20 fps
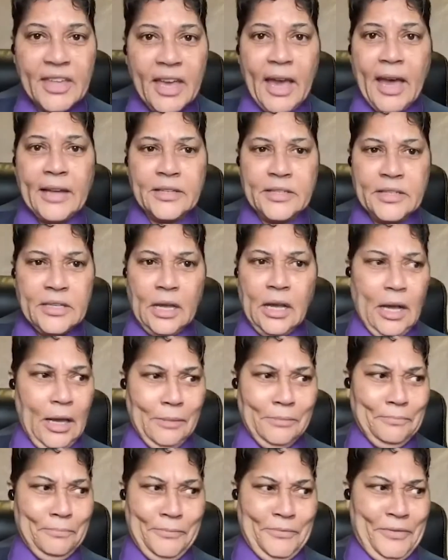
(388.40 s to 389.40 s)
that
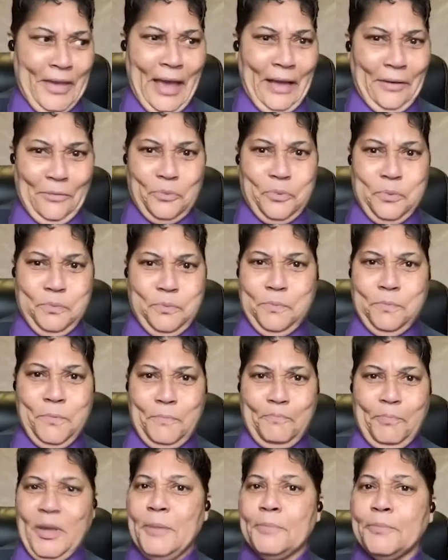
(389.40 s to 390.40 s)
that
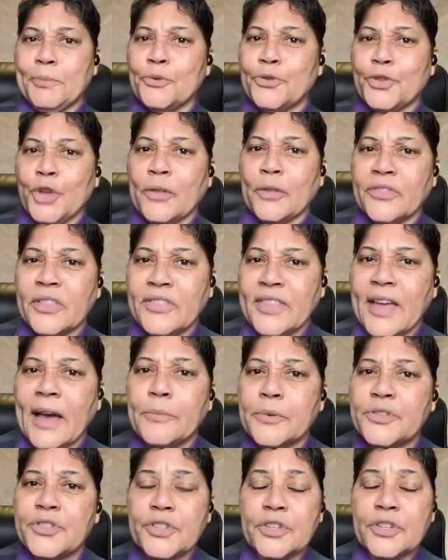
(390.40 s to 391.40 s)
people thought that
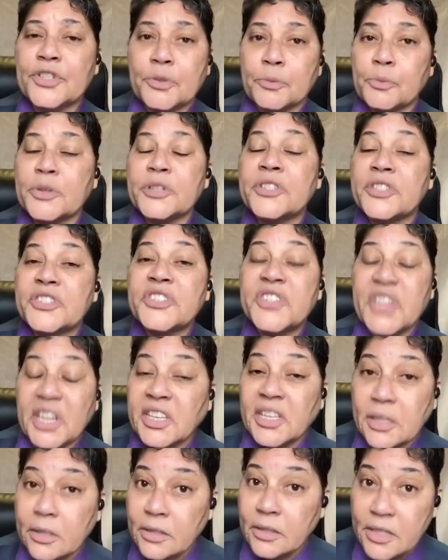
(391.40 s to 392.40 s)
that was just a
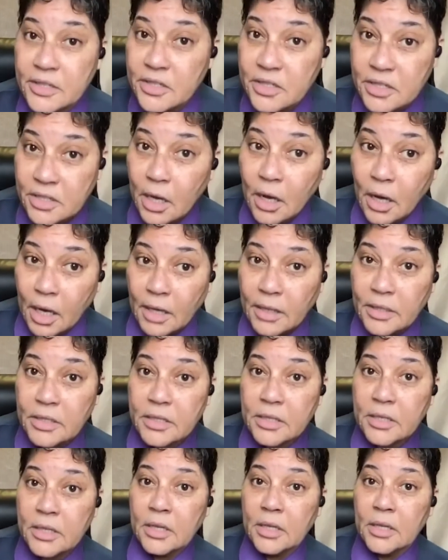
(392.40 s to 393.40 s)
ridiculous
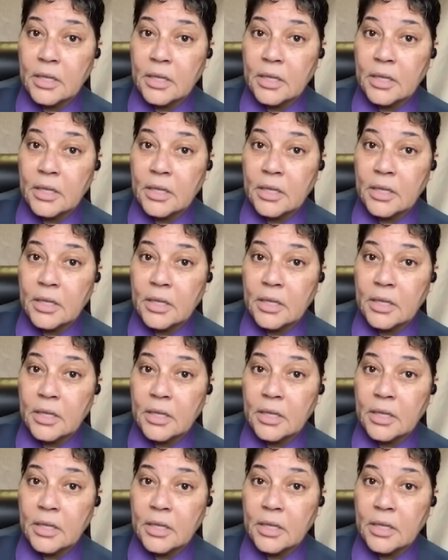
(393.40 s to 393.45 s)
thought.